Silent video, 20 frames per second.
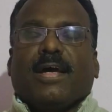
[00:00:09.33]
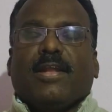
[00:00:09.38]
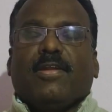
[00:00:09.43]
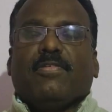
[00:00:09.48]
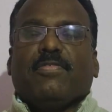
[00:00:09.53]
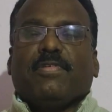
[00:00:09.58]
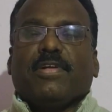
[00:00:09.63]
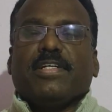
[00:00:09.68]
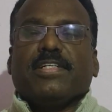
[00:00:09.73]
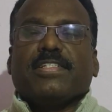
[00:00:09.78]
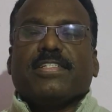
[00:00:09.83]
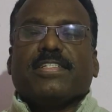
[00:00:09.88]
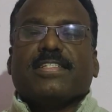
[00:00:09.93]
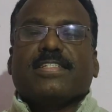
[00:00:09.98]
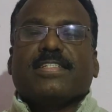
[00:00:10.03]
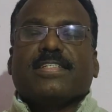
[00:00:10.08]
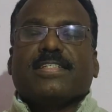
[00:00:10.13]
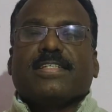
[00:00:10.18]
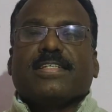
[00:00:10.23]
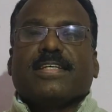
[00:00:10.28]
hello friends
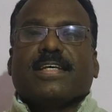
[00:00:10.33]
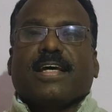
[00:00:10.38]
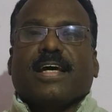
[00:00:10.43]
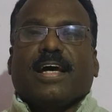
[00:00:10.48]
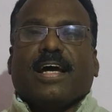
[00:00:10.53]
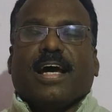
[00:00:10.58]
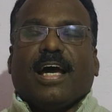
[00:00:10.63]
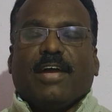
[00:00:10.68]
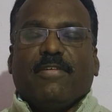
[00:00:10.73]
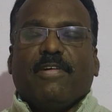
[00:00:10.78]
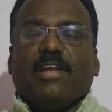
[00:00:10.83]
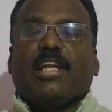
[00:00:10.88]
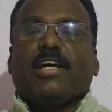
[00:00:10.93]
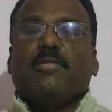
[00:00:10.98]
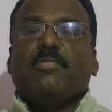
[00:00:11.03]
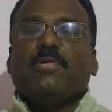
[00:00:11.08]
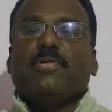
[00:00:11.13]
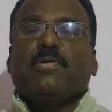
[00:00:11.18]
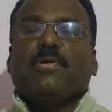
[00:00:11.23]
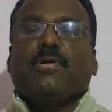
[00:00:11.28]
i
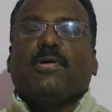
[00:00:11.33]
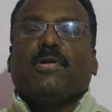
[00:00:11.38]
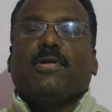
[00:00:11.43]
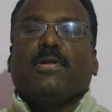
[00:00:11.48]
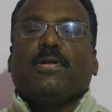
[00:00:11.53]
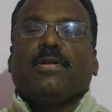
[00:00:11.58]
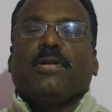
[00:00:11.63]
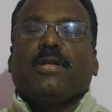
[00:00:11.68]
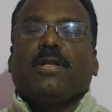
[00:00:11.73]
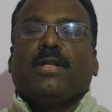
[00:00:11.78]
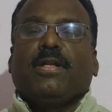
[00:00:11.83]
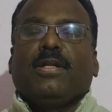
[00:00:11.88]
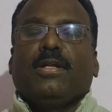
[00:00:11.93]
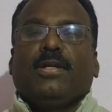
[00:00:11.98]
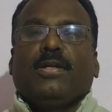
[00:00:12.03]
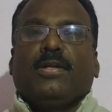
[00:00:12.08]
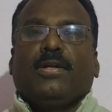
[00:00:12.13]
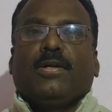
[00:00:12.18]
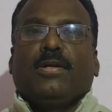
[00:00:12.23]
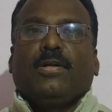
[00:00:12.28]
welcome you all
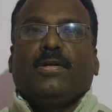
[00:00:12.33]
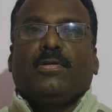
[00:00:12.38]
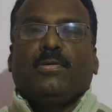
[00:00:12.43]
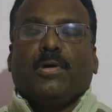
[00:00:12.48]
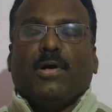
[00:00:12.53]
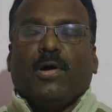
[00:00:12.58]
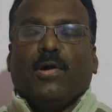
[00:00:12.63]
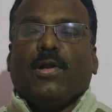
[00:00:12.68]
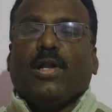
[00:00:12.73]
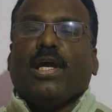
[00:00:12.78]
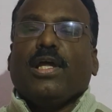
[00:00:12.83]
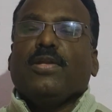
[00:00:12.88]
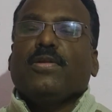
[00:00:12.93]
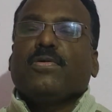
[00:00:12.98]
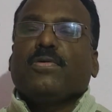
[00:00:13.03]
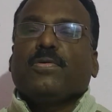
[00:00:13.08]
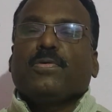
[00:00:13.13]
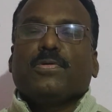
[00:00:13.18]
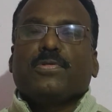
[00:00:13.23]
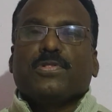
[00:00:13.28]
to our online
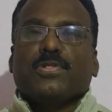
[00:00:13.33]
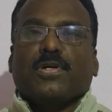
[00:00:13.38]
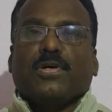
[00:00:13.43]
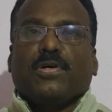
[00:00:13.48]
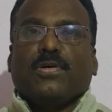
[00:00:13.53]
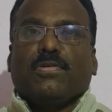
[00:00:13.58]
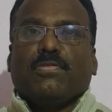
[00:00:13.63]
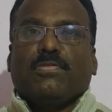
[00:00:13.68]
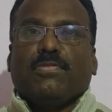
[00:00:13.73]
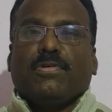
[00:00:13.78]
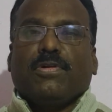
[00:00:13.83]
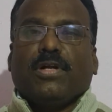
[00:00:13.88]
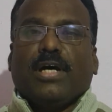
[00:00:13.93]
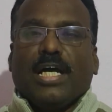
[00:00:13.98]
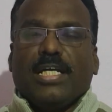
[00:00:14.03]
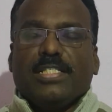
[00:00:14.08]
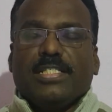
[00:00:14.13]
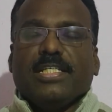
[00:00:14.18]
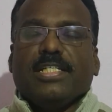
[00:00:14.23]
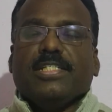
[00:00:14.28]
course of
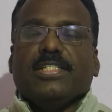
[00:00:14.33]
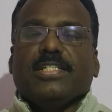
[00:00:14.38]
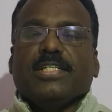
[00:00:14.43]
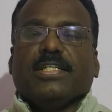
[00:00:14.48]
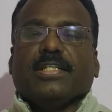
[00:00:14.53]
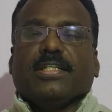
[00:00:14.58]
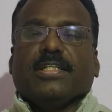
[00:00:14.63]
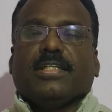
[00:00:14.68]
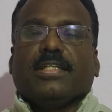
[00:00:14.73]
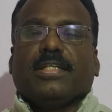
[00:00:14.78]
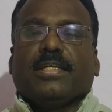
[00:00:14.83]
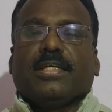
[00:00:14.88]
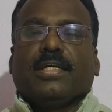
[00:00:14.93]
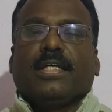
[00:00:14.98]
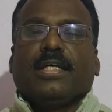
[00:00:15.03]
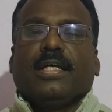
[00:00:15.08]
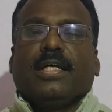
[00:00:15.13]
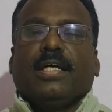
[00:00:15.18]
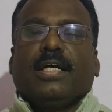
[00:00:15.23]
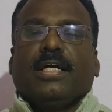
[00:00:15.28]
ic engine
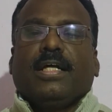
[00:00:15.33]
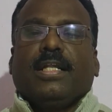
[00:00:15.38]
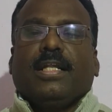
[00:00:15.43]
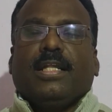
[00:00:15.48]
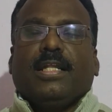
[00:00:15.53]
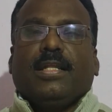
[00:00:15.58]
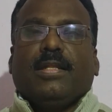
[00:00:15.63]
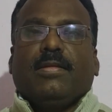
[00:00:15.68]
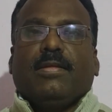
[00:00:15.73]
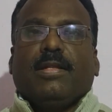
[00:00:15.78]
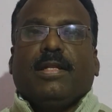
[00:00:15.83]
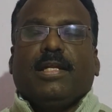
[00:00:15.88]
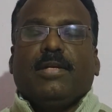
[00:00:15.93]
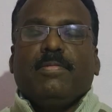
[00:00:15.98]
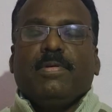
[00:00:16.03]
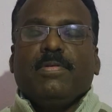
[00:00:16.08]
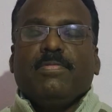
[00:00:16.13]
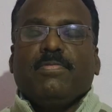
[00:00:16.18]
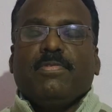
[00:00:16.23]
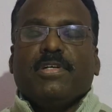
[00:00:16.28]

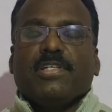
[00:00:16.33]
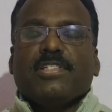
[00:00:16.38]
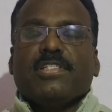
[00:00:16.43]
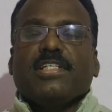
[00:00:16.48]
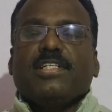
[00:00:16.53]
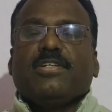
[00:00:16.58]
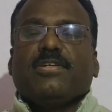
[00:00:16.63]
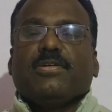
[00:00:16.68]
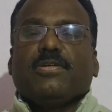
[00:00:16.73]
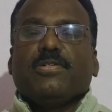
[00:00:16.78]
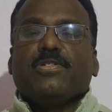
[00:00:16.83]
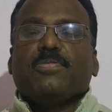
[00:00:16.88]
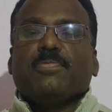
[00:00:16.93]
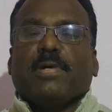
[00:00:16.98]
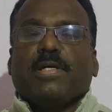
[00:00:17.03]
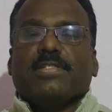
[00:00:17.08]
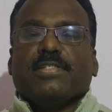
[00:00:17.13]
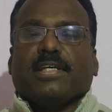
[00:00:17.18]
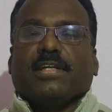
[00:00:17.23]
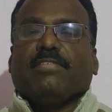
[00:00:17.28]
let me first introduce
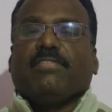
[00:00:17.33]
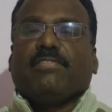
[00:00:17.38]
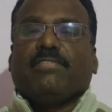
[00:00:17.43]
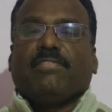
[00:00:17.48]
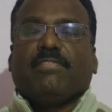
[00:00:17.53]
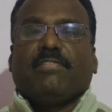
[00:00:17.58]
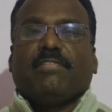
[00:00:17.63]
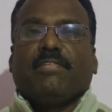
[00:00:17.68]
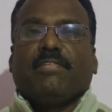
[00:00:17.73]
myself